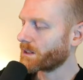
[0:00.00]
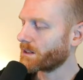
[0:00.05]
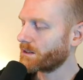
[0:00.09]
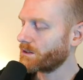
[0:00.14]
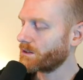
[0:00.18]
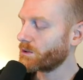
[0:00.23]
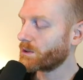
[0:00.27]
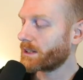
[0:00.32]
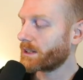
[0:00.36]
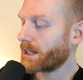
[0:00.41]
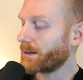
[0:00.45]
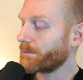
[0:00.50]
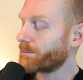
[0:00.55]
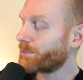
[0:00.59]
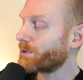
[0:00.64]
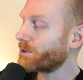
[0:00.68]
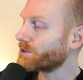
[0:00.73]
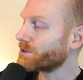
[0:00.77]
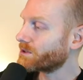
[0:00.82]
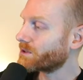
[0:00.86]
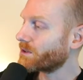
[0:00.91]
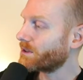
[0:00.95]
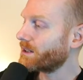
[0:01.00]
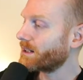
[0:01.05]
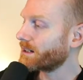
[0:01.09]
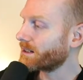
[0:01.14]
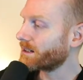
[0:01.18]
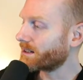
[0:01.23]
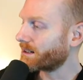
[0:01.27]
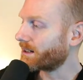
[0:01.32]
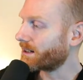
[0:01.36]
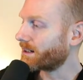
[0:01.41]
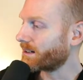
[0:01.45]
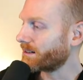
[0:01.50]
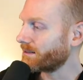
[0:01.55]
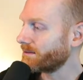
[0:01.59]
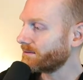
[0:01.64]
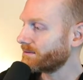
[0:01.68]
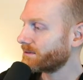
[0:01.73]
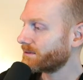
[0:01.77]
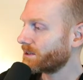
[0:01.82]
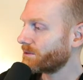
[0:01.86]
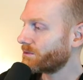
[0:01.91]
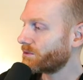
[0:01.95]
You can post a link there
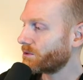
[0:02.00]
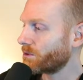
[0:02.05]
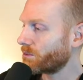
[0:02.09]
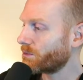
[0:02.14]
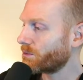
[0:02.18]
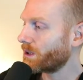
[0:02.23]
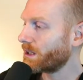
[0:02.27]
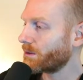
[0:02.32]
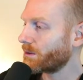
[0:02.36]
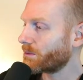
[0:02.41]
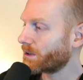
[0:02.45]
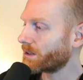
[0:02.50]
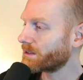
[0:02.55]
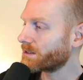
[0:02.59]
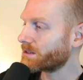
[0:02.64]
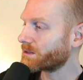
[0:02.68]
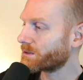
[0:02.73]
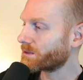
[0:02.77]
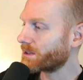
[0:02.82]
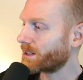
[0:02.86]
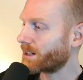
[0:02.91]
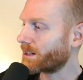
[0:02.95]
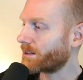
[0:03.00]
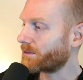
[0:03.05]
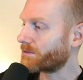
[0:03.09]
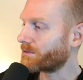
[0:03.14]
if you really want to have